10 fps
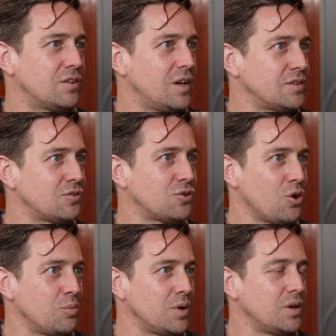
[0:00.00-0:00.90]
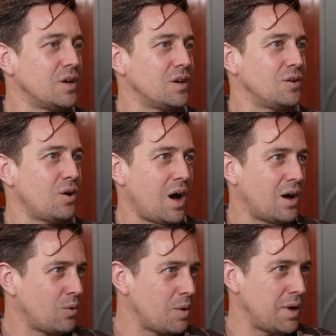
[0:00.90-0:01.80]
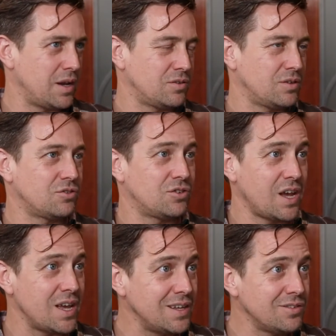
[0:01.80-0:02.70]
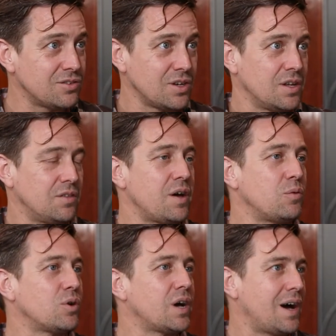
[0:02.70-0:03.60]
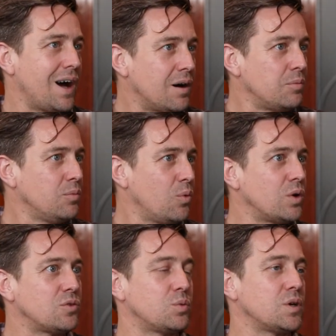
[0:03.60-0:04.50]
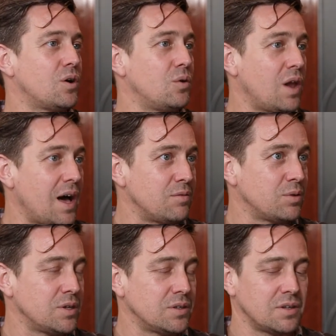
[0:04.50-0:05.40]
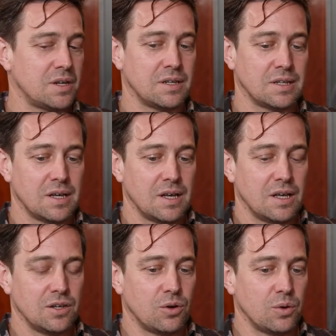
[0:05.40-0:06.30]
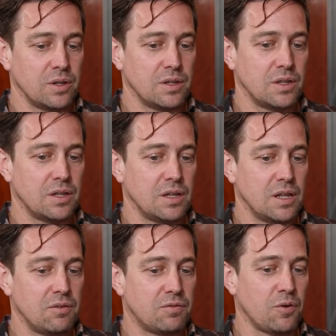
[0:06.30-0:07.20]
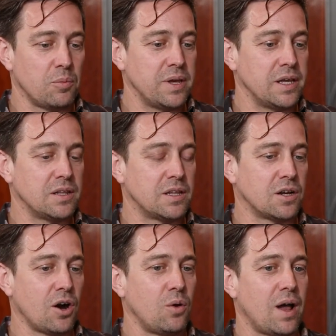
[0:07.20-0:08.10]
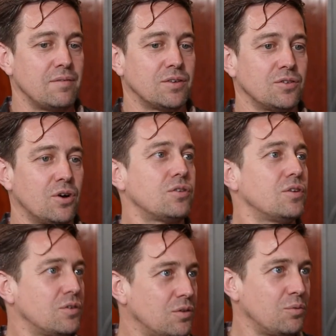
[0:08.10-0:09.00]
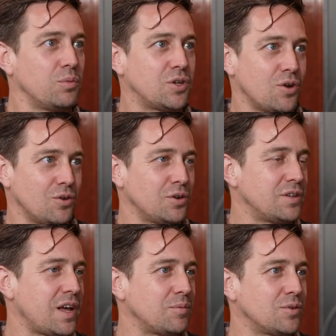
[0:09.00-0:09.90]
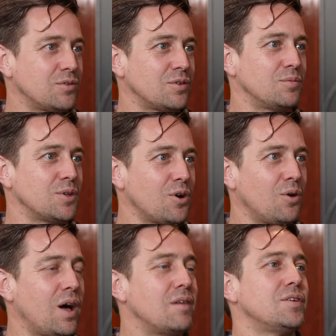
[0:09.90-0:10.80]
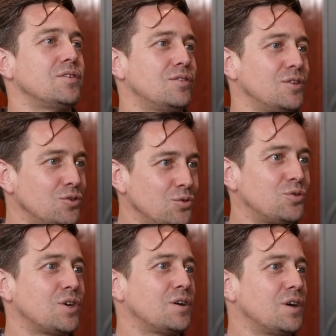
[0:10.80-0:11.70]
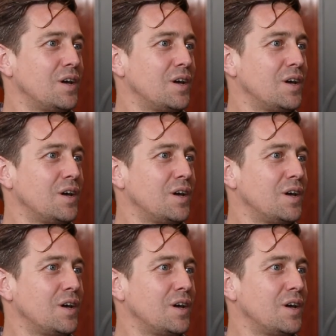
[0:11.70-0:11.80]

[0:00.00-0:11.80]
to like determine, you know, how do I manage the change that will come once we go live with it. And you know, for me, the go live is not we turned on a DAM system. The go live is the user